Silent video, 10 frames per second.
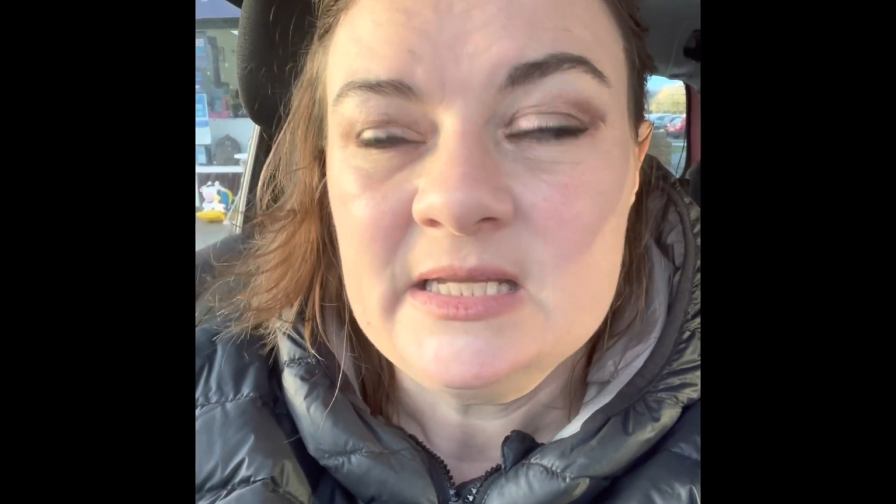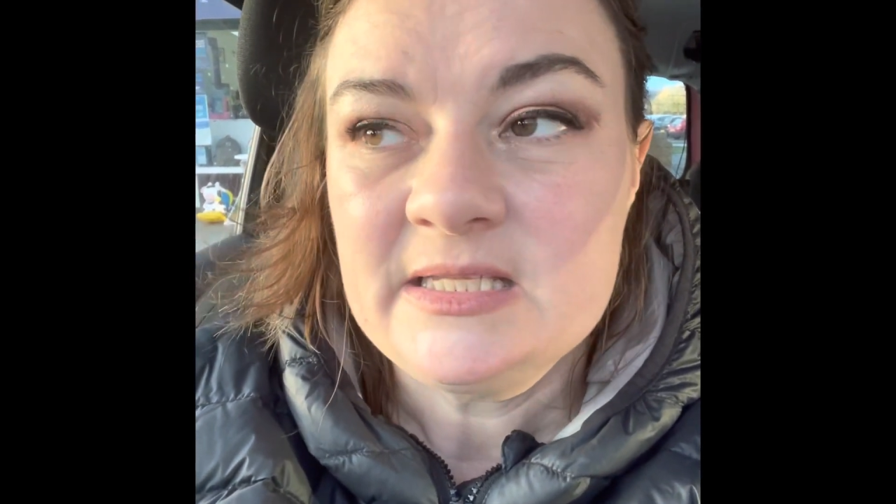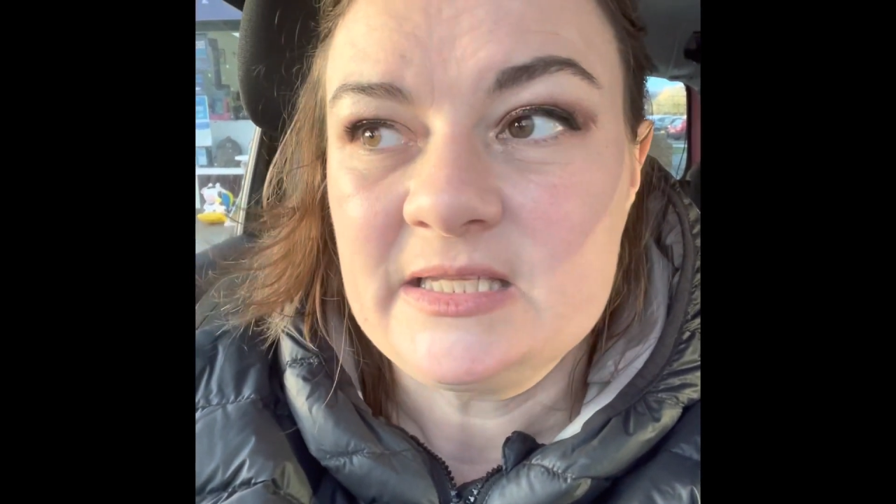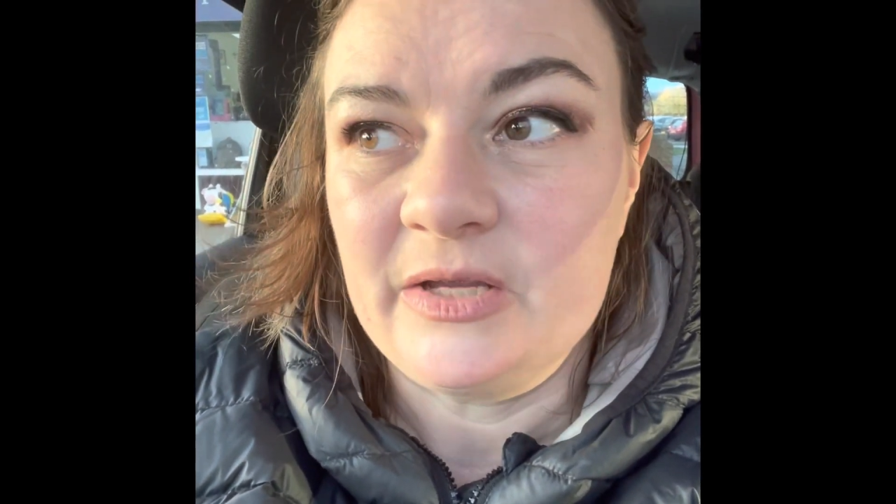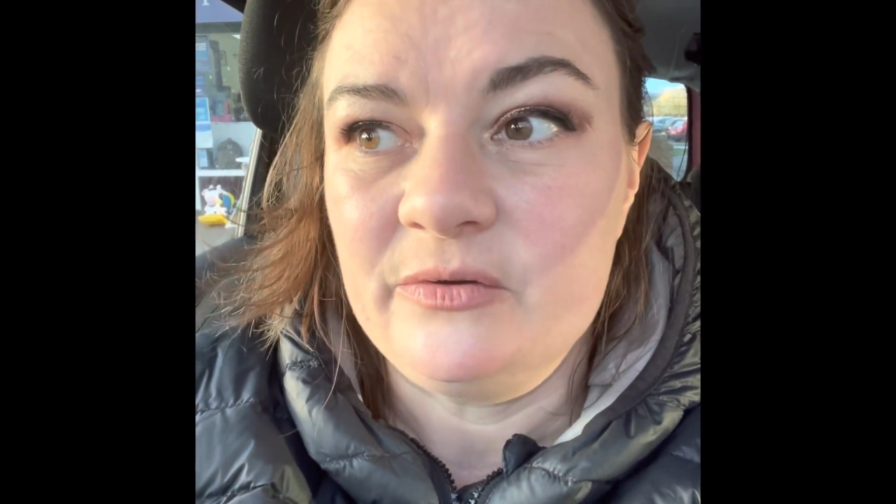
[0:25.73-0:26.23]

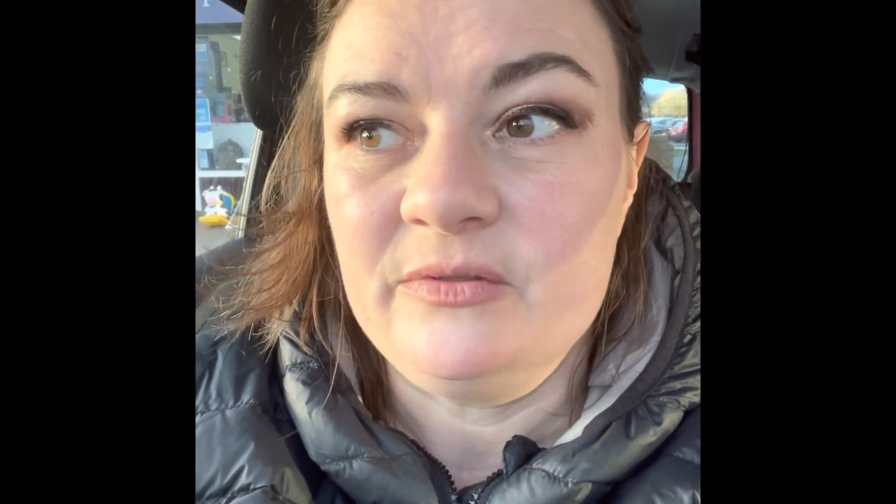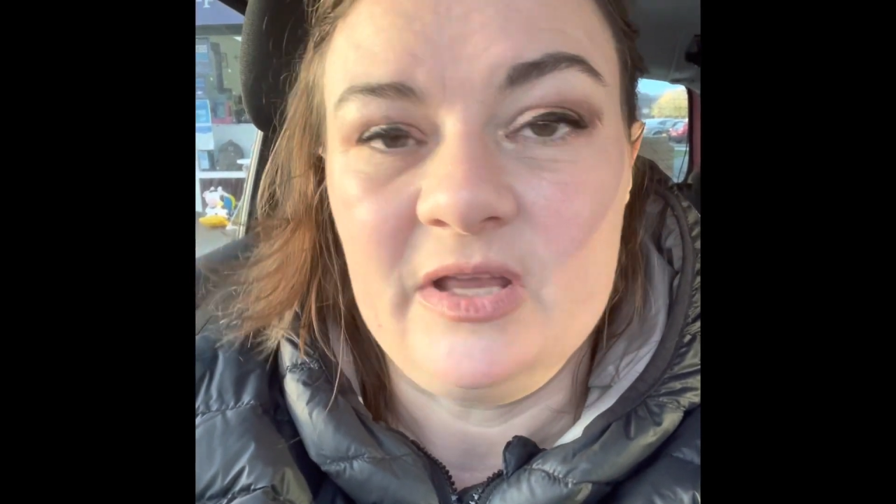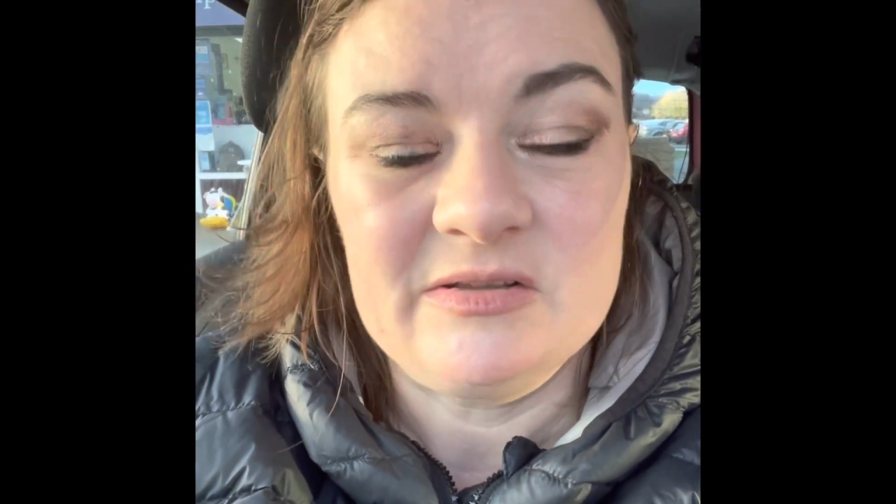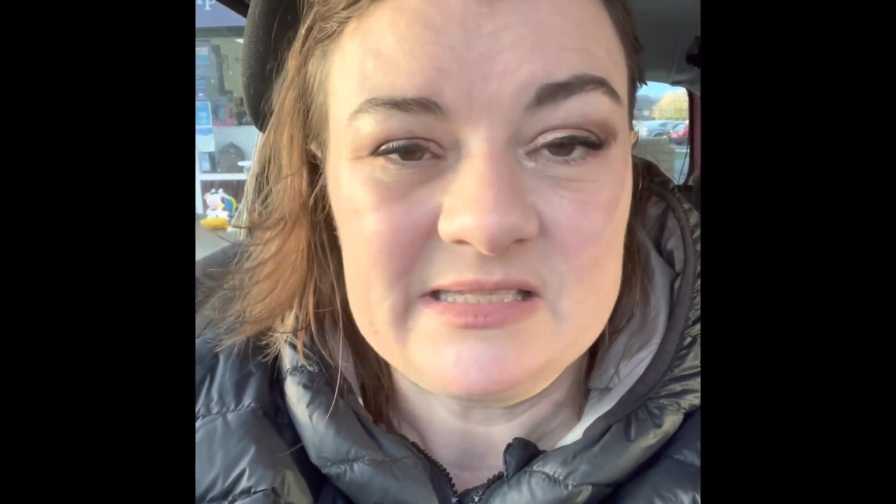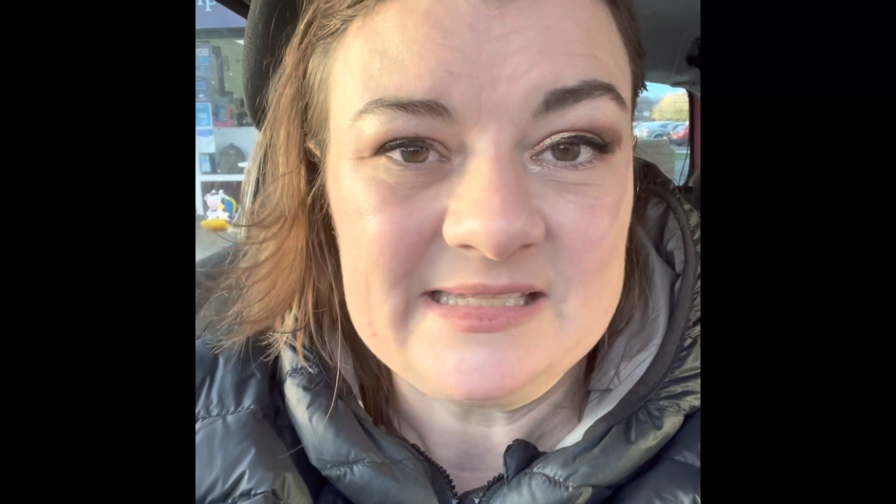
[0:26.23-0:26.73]
So the
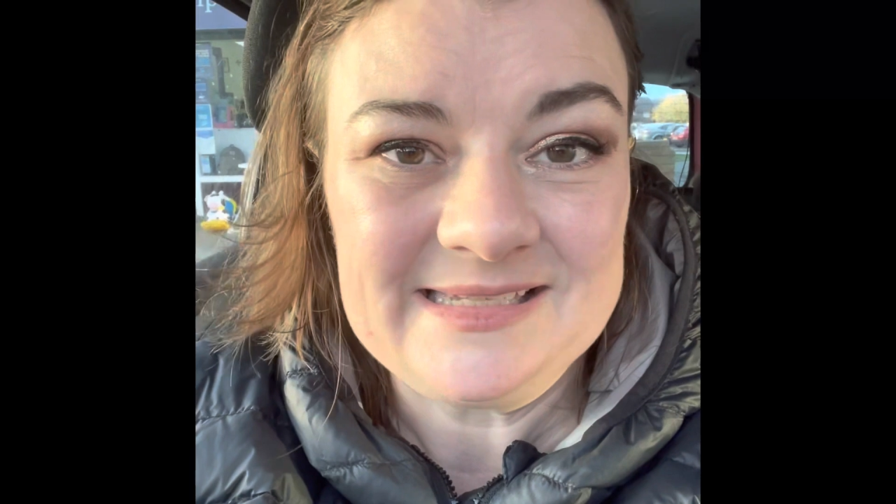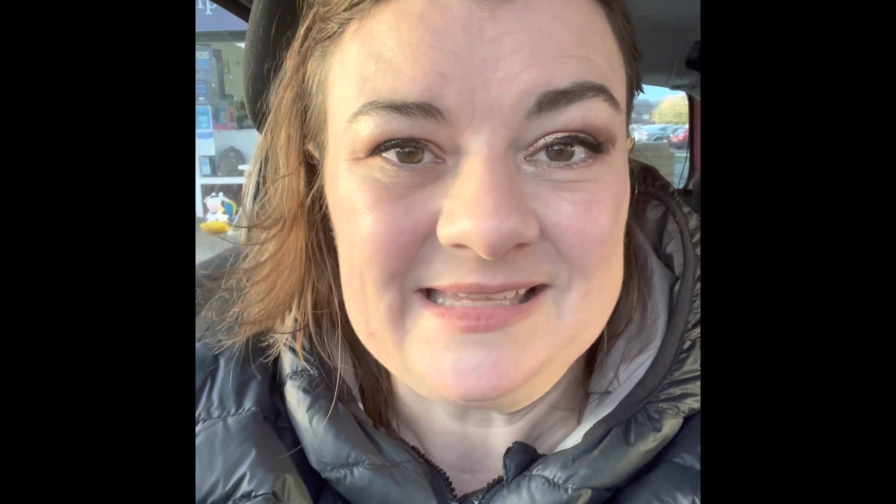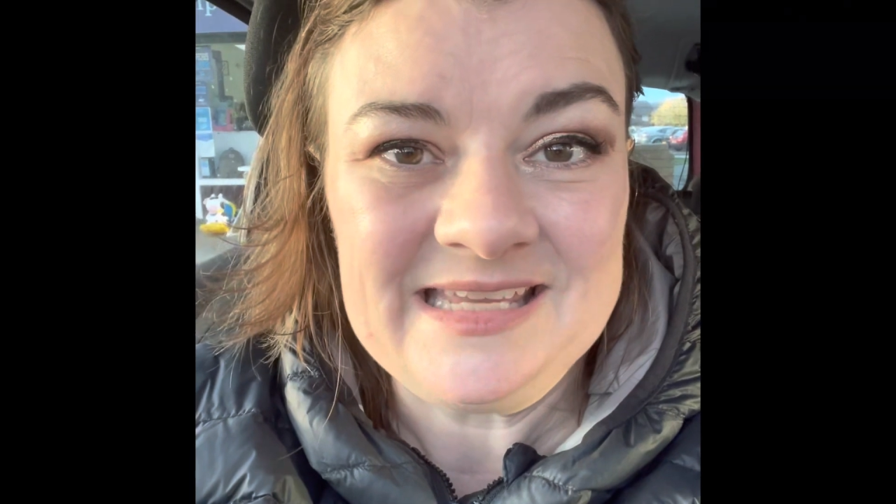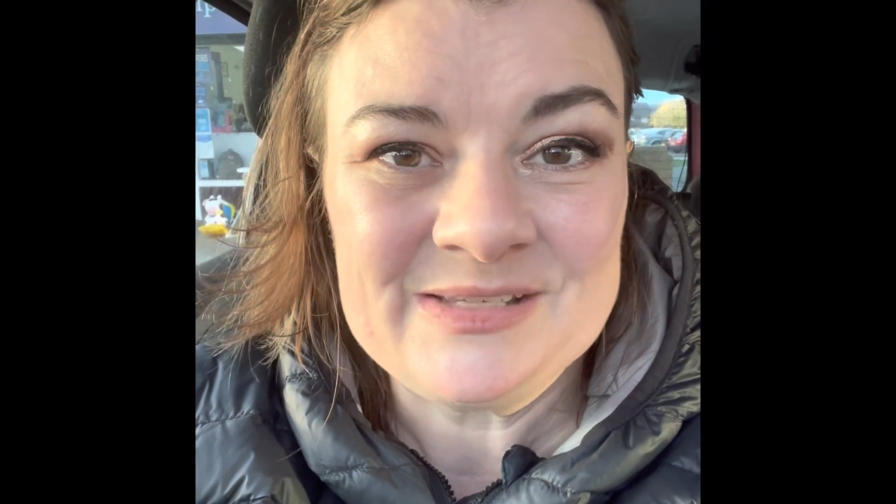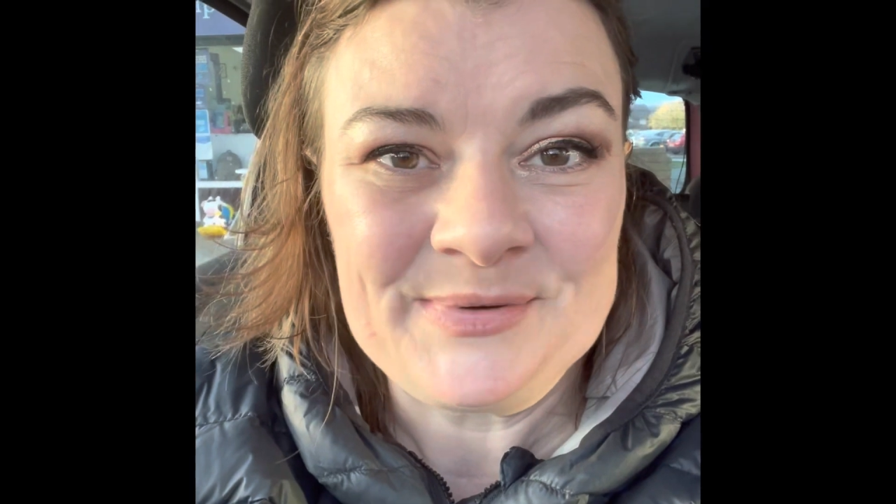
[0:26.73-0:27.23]
answers to
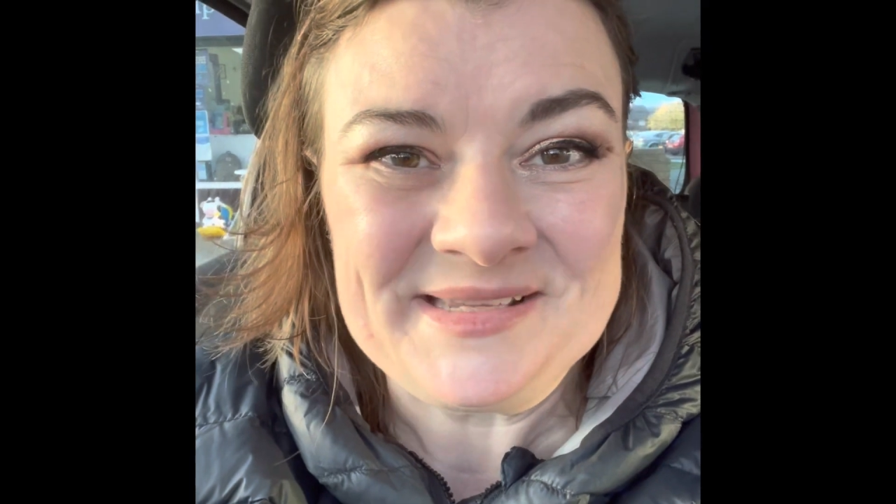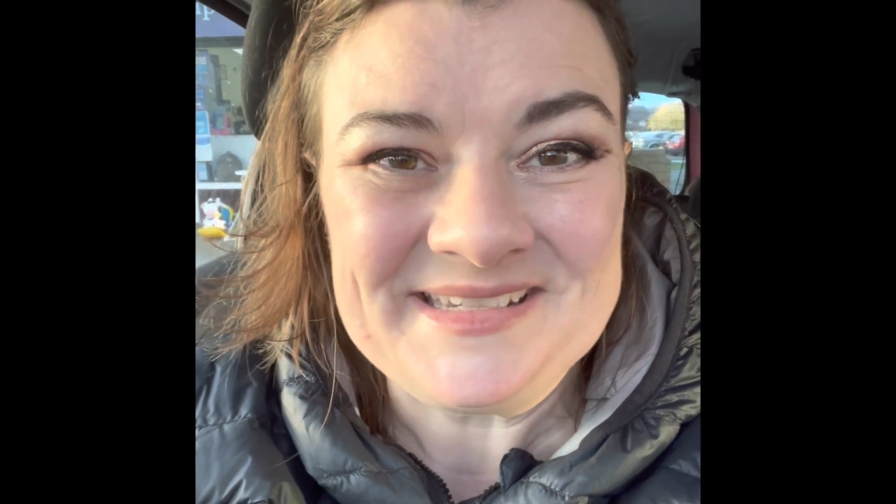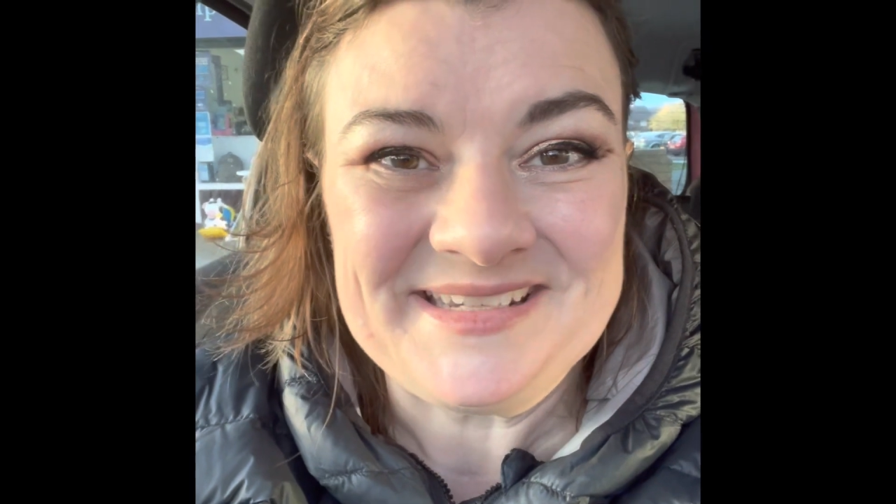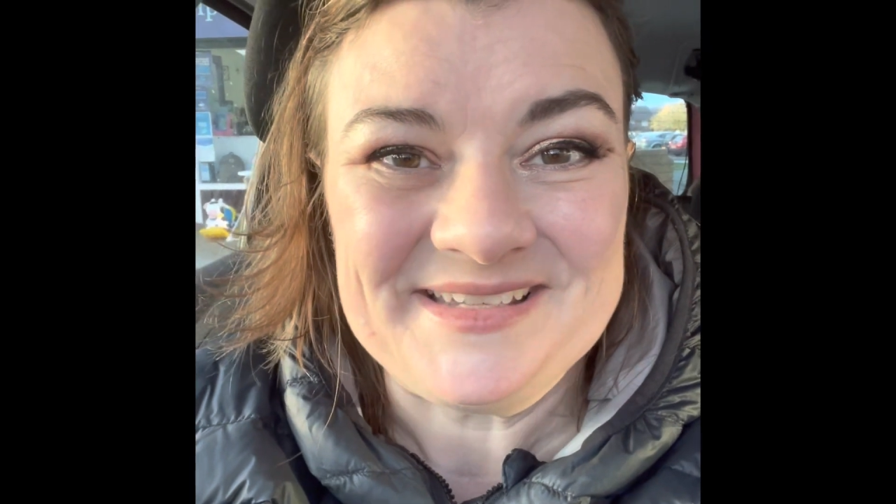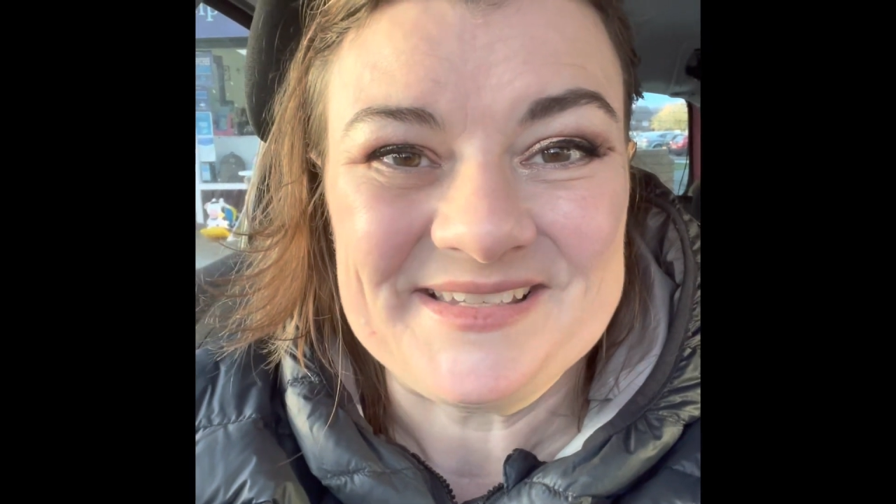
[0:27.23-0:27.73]
these
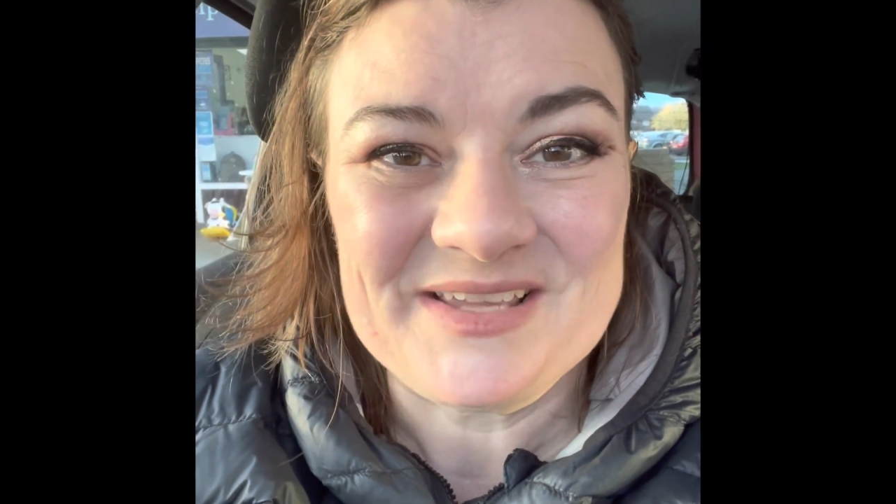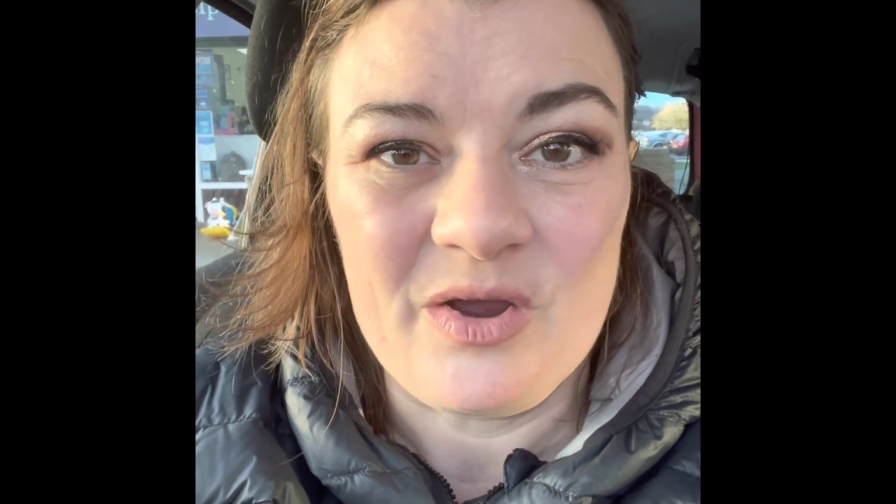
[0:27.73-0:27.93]
questions